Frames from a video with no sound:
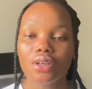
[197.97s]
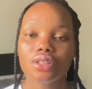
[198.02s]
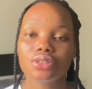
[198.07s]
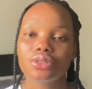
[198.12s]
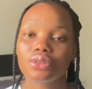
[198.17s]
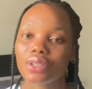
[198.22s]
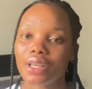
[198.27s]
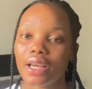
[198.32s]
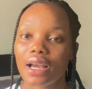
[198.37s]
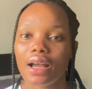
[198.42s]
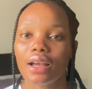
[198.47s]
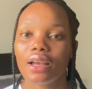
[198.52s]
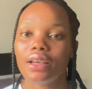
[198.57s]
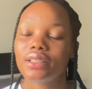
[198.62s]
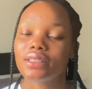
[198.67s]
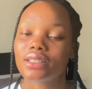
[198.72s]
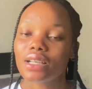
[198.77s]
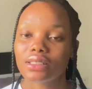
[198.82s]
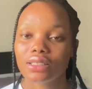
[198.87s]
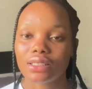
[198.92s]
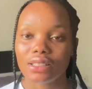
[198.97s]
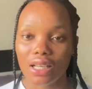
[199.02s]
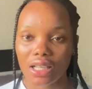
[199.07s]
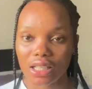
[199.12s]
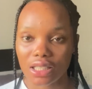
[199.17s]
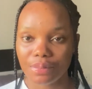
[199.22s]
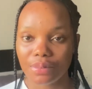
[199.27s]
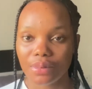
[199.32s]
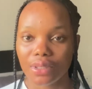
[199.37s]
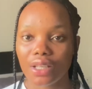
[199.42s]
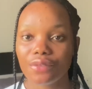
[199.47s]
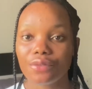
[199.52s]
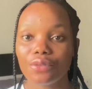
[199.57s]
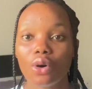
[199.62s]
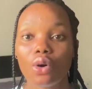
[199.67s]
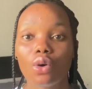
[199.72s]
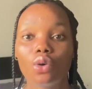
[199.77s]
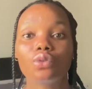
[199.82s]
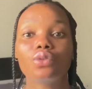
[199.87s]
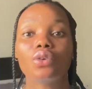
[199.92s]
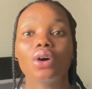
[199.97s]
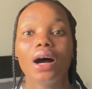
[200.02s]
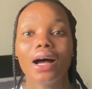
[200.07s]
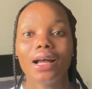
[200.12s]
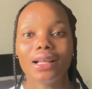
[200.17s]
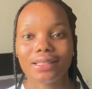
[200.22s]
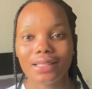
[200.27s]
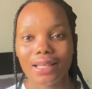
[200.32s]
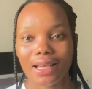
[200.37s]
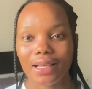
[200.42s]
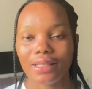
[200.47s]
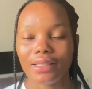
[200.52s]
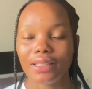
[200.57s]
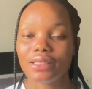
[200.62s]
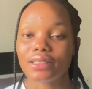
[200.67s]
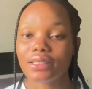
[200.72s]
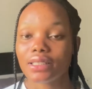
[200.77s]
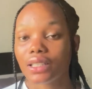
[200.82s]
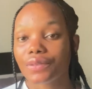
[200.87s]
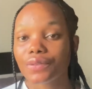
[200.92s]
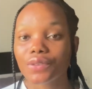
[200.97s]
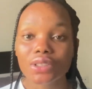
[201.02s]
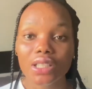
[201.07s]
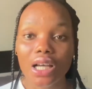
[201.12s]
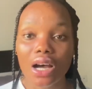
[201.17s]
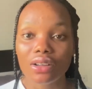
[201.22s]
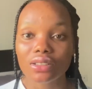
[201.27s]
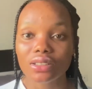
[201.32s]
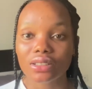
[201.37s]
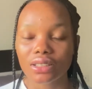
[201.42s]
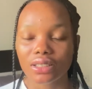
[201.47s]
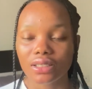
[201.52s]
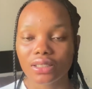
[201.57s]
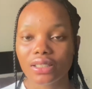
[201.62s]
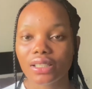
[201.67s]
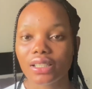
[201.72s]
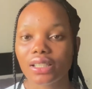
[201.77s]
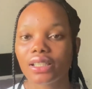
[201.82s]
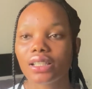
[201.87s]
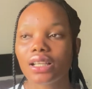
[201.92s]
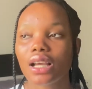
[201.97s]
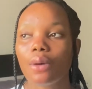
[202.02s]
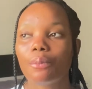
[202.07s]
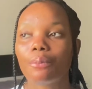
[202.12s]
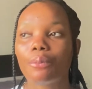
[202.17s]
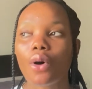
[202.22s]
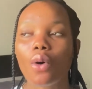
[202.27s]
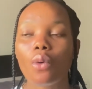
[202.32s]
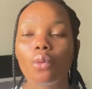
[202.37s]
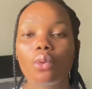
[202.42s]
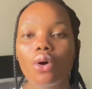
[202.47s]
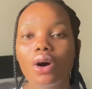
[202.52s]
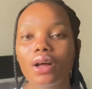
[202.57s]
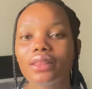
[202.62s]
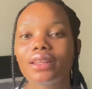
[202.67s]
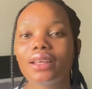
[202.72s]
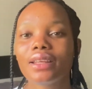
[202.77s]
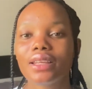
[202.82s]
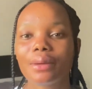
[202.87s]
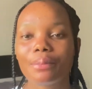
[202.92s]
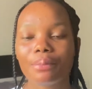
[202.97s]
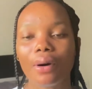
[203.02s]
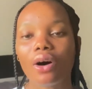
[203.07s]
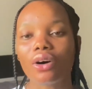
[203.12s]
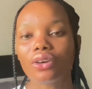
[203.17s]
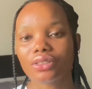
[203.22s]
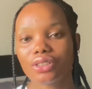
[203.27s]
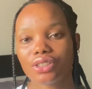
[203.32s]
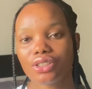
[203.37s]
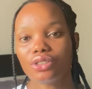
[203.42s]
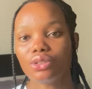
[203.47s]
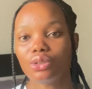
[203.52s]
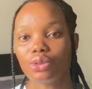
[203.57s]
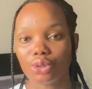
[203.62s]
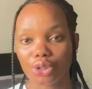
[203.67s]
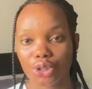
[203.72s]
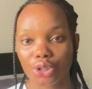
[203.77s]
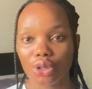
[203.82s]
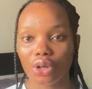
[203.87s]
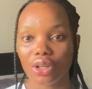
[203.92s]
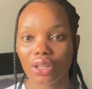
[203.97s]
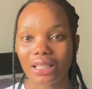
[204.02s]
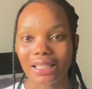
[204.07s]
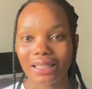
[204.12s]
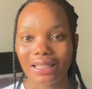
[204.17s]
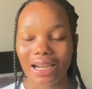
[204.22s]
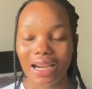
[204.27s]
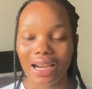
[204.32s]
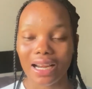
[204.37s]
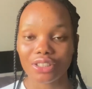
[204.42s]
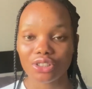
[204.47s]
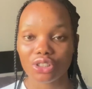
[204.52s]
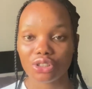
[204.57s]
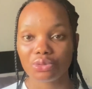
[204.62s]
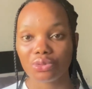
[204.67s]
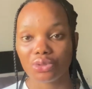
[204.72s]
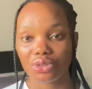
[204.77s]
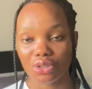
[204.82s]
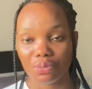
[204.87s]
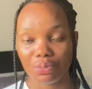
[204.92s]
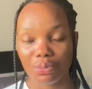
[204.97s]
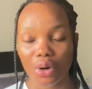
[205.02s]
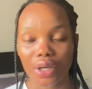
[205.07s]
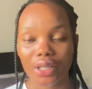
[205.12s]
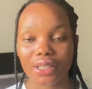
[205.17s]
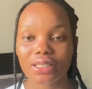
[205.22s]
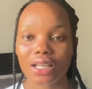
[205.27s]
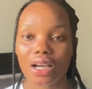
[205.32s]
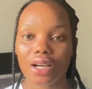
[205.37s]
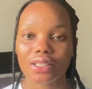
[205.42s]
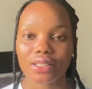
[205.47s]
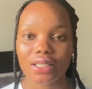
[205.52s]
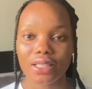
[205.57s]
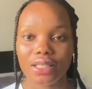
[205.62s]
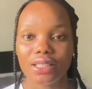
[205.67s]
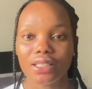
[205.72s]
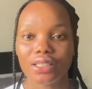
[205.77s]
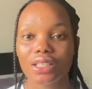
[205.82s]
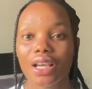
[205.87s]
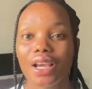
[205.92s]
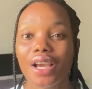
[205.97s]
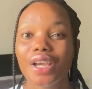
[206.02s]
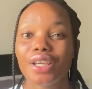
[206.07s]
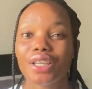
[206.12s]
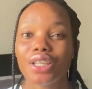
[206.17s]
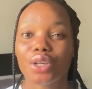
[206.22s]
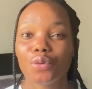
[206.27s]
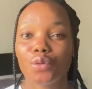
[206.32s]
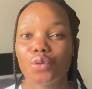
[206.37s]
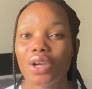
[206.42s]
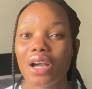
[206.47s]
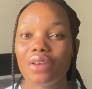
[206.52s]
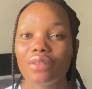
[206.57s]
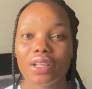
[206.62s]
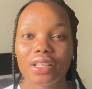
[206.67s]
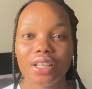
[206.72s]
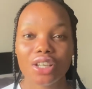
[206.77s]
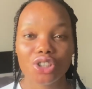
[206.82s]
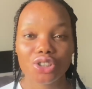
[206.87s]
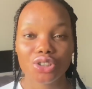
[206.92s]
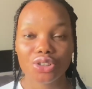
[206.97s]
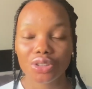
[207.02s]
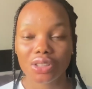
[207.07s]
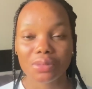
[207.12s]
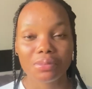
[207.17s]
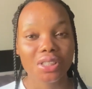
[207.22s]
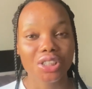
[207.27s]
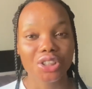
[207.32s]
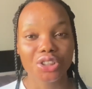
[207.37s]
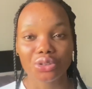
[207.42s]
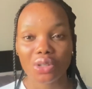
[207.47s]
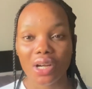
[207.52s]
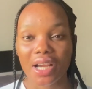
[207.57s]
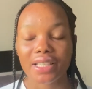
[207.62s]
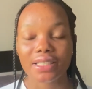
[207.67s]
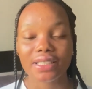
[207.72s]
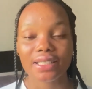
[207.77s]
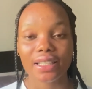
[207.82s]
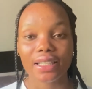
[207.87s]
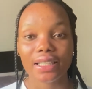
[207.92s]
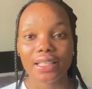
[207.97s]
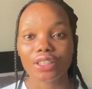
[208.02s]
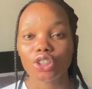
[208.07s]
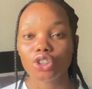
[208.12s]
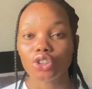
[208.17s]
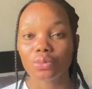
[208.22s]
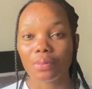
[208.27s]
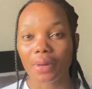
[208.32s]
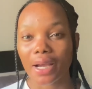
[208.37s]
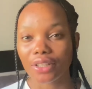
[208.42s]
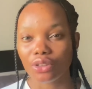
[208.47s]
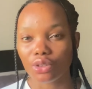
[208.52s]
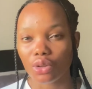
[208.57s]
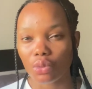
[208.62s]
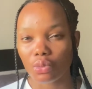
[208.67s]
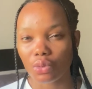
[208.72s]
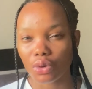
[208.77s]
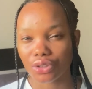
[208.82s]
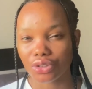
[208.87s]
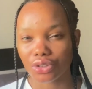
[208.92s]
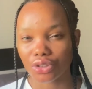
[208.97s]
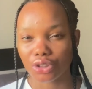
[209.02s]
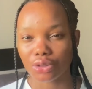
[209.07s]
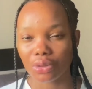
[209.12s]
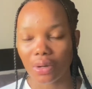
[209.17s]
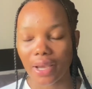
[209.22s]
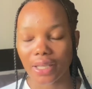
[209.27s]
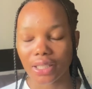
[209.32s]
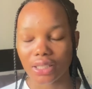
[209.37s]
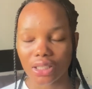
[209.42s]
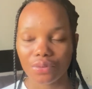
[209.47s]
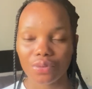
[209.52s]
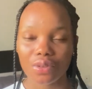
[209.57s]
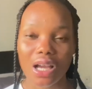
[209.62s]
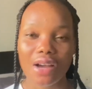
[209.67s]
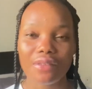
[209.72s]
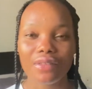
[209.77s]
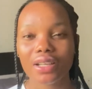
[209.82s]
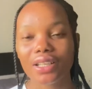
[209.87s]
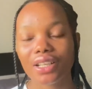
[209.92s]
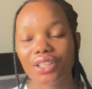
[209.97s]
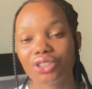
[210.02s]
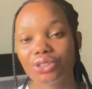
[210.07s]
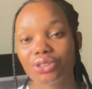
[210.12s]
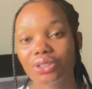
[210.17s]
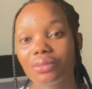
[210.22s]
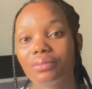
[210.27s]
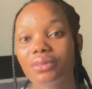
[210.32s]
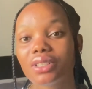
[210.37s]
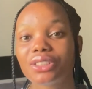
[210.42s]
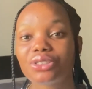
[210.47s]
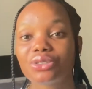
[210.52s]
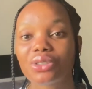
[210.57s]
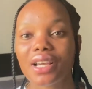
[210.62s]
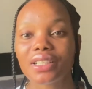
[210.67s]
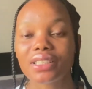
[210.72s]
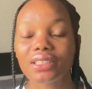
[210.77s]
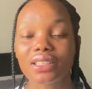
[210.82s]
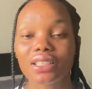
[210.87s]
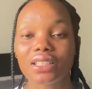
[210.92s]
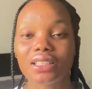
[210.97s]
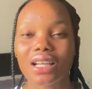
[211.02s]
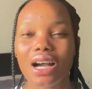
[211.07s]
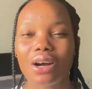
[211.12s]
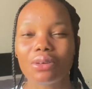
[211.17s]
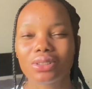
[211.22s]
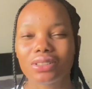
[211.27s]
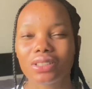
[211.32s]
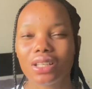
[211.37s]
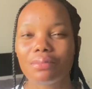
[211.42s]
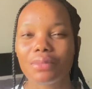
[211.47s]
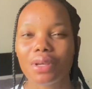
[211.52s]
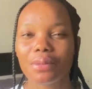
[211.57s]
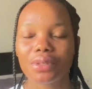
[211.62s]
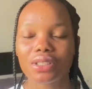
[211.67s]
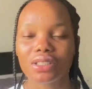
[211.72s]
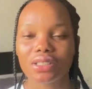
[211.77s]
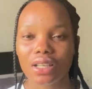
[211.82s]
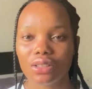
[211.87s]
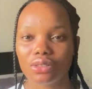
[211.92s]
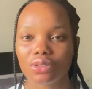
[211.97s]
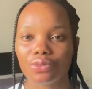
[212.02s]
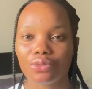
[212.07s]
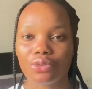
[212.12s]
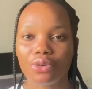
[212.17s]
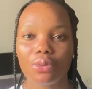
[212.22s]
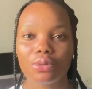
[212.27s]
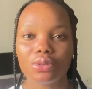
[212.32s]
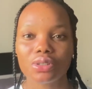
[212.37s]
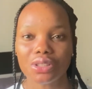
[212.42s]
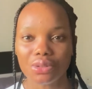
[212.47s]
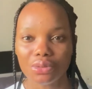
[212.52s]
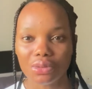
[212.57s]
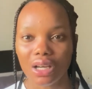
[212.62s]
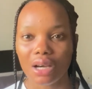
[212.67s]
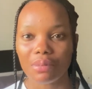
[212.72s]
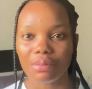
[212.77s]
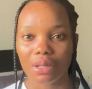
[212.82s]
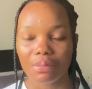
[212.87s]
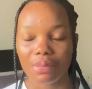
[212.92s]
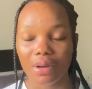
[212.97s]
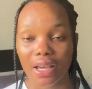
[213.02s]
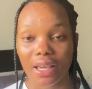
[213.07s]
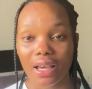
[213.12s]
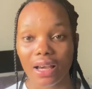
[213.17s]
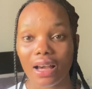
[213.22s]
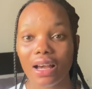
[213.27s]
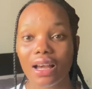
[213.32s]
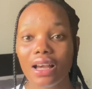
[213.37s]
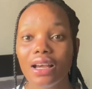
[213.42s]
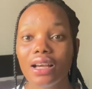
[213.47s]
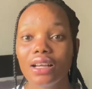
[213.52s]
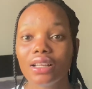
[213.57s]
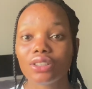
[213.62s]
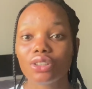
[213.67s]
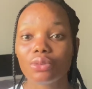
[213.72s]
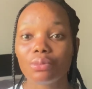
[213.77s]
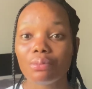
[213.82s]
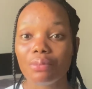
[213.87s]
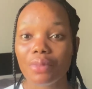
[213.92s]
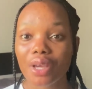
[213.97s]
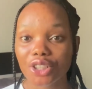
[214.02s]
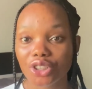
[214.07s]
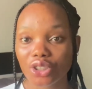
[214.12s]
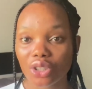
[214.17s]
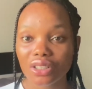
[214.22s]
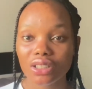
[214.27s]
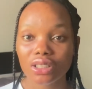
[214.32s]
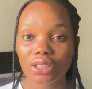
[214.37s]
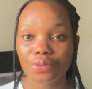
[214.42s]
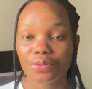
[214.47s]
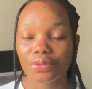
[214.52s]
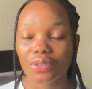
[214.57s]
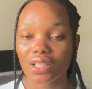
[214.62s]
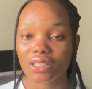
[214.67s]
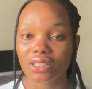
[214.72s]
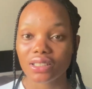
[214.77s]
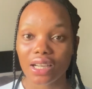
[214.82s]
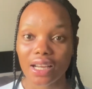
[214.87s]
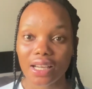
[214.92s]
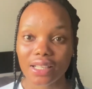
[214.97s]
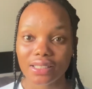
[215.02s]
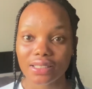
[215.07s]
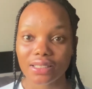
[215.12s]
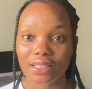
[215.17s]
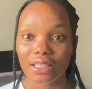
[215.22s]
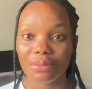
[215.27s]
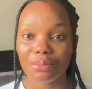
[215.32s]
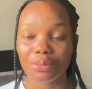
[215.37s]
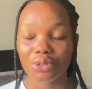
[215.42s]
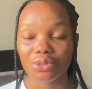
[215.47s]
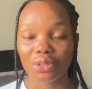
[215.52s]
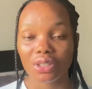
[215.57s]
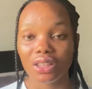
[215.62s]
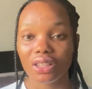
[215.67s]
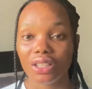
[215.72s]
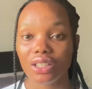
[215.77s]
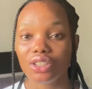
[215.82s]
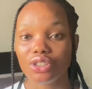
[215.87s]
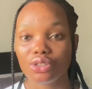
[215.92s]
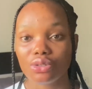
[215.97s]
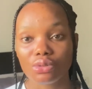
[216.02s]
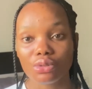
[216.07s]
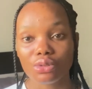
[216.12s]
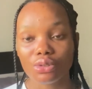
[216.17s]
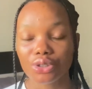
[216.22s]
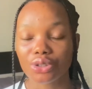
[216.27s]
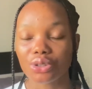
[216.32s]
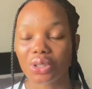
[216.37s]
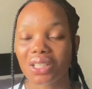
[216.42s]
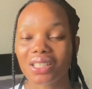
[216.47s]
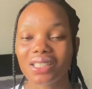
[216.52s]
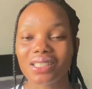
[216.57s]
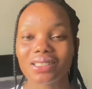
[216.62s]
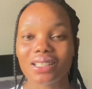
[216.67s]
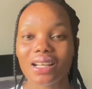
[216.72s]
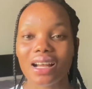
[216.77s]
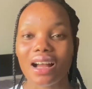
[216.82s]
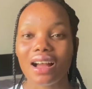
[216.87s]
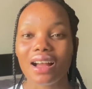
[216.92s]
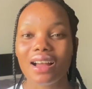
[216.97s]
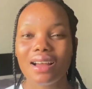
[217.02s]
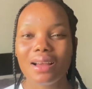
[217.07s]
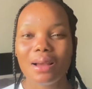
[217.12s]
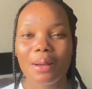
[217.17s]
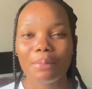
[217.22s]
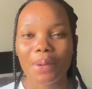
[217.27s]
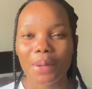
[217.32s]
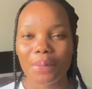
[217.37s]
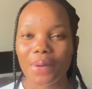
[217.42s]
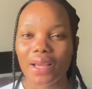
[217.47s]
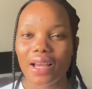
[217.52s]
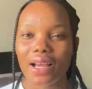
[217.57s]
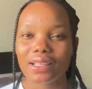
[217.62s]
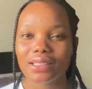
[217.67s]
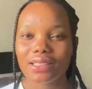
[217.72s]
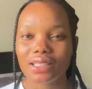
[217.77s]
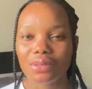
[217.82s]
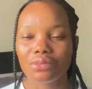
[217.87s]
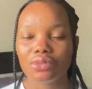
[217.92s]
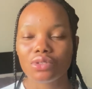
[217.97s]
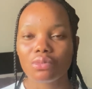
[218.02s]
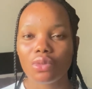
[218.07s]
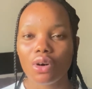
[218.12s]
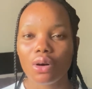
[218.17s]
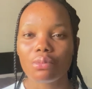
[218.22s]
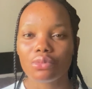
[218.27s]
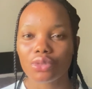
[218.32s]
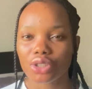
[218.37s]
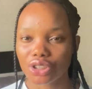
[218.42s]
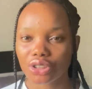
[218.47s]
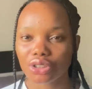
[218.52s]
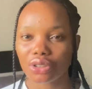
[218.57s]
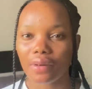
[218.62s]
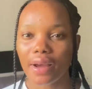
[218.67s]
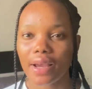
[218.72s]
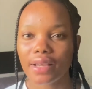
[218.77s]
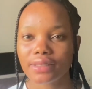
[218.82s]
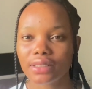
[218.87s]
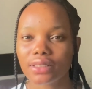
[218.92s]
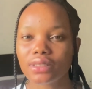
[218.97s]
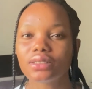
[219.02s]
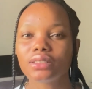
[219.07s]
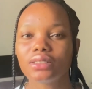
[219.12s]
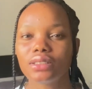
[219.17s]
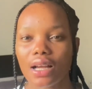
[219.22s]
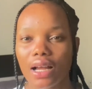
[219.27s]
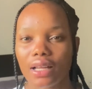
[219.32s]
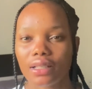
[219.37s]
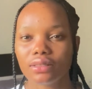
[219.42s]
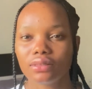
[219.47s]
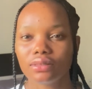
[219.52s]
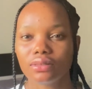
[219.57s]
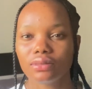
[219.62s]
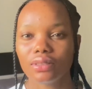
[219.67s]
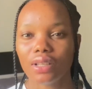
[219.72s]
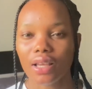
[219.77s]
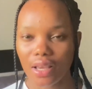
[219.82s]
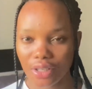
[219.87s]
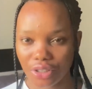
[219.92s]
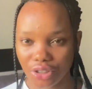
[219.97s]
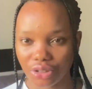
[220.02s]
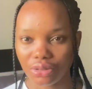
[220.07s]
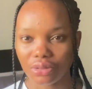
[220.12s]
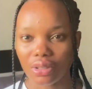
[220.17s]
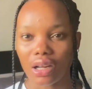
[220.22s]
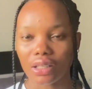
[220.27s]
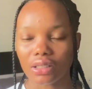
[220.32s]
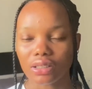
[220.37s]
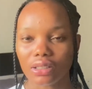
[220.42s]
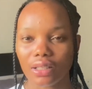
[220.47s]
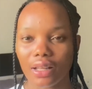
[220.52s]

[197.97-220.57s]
So yeah, it has an SPF of 10. It's even out the skin. But one thing about this lotion that I just want to point out is, if you have an extremely dry skin, you might not want to try it. If you have an extremely dry skin, I would say maybe settle for SUBCRIBE papaya. The major difference that I see between these two lotions is that papaya seems more moisturizing than extract.